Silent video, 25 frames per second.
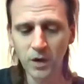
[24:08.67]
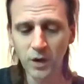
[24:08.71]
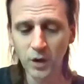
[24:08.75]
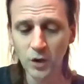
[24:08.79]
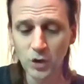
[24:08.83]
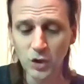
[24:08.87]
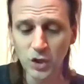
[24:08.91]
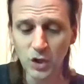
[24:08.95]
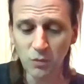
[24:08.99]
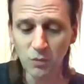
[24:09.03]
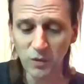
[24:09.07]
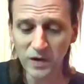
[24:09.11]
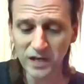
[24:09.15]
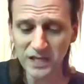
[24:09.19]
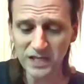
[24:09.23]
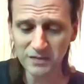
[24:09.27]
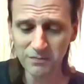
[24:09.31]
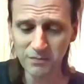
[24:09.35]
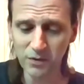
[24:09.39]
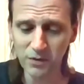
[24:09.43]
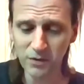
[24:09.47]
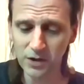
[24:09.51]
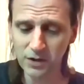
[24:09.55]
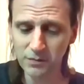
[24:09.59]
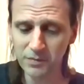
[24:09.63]
She
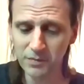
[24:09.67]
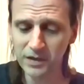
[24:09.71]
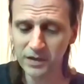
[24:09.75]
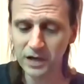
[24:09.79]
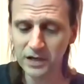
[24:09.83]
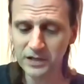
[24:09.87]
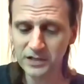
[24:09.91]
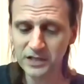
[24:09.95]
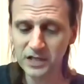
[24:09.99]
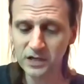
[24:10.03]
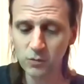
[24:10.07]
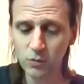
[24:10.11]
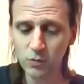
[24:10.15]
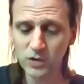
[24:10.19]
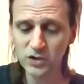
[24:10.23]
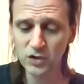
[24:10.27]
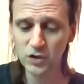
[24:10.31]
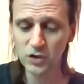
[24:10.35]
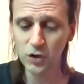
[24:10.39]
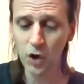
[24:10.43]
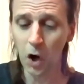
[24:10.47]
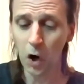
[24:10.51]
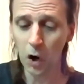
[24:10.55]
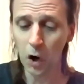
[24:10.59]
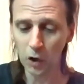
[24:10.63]
whispered because it was
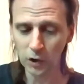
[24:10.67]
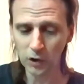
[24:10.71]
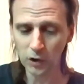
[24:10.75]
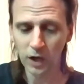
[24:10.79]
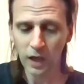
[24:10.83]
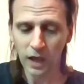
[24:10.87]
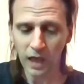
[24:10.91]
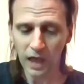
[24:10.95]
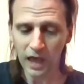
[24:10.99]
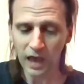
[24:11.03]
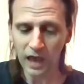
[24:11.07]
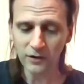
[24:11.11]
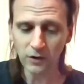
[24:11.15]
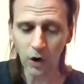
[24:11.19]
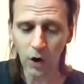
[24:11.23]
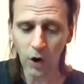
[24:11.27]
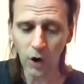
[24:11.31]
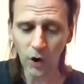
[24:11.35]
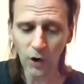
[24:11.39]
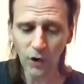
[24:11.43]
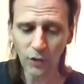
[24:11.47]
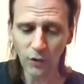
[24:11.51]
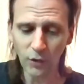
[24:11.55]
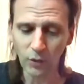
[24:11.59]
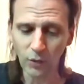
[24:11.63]
dark and
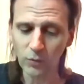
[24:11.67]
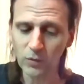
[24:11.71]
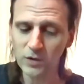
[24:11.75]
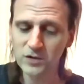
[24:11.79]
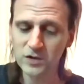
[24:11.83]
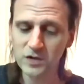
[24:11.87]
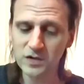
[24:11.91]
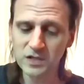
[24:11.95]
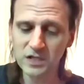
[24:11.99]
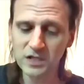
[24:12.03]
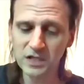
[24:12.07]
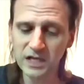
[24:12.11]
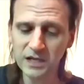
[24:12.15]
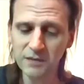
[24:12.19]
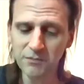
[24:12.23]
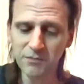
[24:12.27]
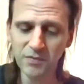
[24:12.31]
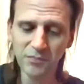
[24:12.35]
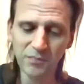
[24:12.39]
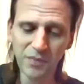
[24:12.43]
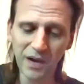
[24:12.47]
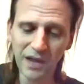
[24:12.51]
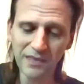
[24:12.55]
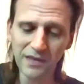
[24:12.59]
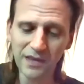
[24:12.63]
Arthur was asleep
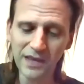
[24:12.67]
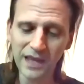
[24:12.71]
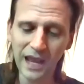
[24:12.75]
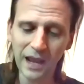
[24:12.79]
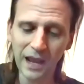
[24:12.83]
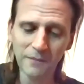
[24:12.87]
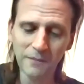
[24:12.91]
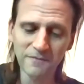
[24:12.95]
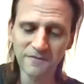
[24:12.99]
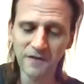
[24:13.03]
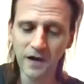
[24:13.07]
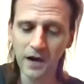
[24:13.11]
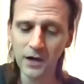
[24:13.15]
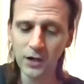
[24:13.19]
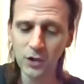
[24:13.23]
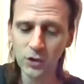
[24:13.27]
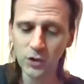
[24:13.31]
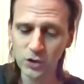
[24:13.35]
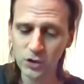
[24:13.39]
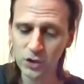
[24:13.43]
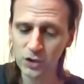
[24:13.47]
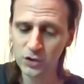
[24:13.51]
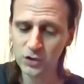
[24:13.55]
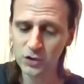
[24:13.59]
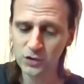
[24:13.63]
by the campfire
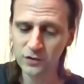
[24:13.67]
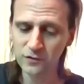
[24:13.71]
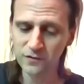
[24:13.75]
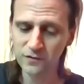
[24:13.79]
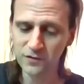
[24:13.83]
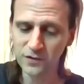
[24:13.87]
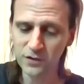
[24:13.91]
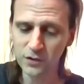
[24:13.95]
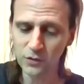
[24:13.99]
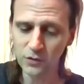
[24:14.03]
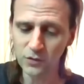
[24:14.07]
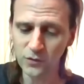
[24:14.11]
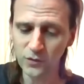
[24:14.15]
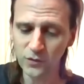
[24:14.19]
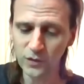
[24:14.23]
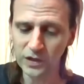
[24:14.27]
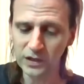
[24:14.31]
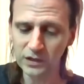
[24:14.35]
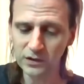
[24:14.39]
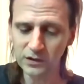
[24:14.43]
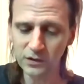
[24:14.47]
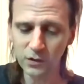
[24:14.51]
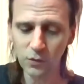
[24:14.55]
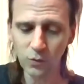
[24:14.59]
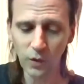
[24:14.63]
just a few
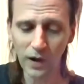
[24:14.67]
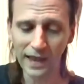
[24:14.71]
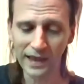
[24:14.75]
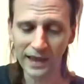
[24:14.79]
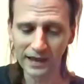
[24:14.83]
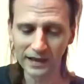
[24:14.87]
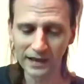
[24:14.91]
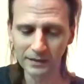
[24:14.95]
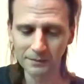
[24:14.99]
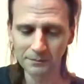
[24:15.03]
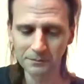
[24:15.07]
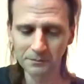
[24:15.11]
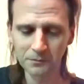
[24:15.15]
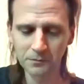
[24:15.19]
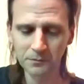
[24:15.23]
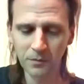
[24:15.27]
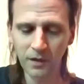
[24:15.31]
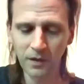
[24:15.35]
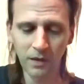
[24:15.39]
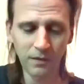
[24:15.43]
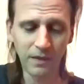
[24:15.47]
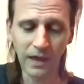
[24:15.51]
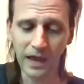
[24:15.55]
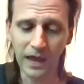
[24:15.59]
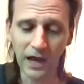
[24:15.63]
feet away.
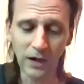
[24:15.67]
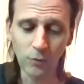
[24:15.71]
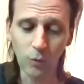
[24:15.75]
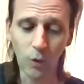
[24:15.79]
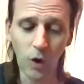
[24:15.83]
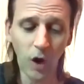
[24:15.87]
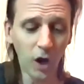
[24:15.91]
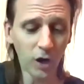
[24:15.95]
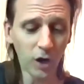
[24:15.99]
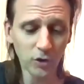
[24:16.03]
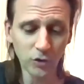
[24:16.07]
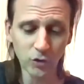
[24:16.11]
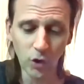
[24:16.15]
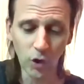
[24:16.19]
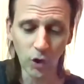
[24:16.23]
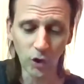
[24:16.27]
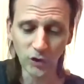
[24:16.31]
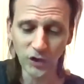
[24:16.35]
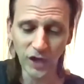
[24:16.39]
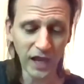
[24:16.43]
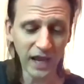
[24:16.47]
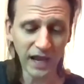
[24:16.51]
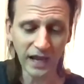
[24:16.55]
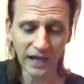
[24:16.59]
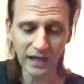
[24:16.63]
They had walked all
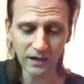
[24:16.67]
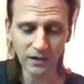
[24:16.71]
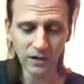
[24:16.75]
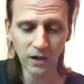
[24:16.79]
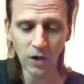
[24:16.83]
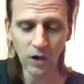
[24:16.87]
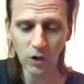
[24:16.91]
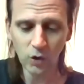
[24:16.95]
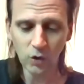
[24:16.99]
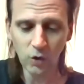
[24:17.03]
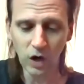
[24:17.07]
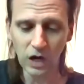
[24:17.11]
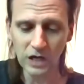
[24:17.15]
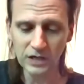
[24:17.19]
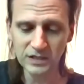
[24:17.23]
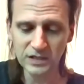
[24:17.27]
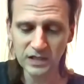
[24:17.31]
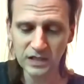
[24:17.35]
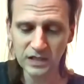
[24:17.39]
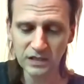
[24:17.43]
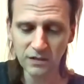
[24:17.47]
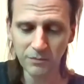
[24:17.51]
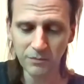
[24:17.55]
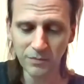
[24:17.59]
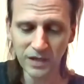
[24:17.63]
day,
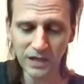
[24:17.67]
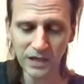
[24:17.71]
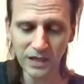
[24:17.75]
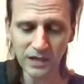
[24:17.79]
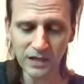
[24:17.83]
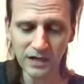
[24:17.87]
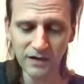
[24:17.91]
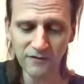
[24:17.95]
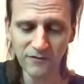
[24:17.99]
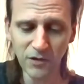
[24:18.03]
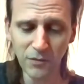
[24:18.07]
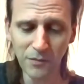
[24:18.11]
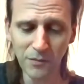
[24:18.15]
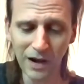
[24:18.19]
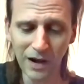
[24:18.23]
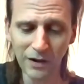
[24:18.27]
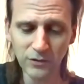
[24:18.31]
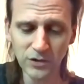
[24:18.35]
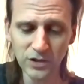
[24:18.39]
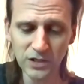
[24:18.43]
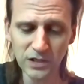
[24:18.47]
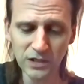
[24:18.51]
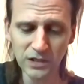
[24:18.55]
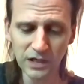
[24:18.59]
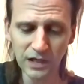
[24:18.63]
crossing the peak of the
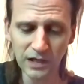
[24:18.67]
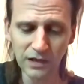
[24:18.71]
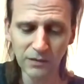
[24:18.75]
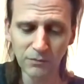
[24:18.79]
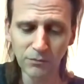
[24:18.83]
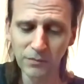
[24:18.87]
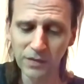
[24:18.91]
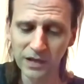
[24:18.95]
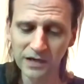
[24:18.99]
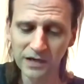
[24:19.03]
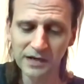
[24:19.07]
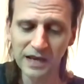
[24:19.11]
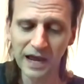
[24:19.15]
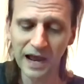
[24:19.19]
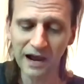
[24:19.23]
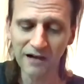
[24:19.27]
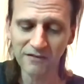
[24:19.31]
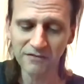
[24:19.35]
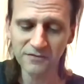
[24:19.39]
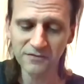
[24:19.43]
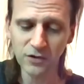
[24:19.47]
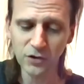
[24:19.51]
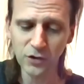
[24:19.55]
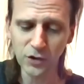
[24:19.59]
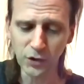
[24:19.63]
mountain in
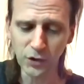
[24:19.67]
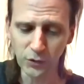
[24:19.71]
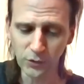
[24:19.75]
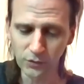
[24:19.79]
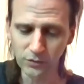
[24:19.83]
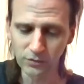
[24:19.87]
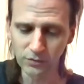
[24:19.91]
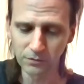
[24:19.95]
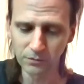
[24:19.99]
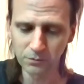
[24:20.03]
mid-afternoon.